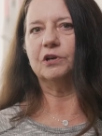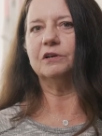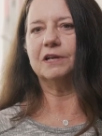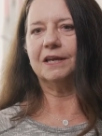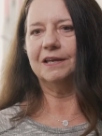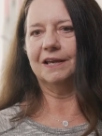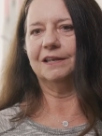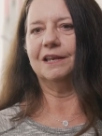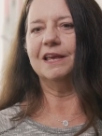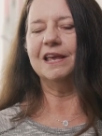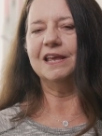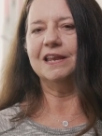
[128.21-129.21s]
cooking and
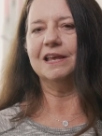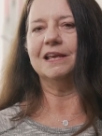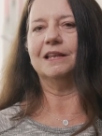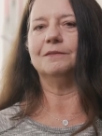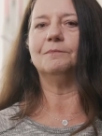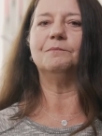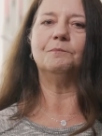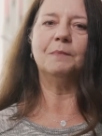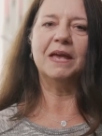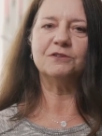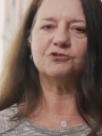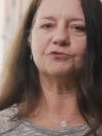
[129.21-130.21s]
eating and
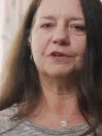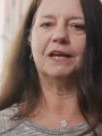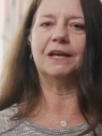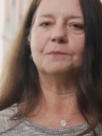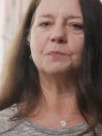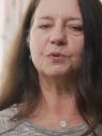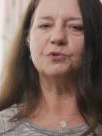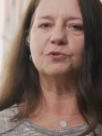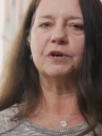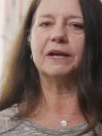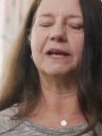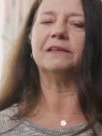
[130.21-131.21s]
measuring and
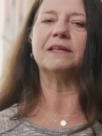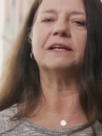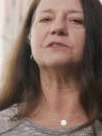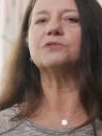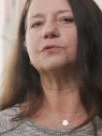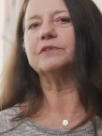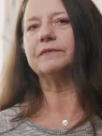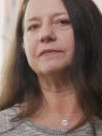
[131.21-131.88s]
pouring and that sort of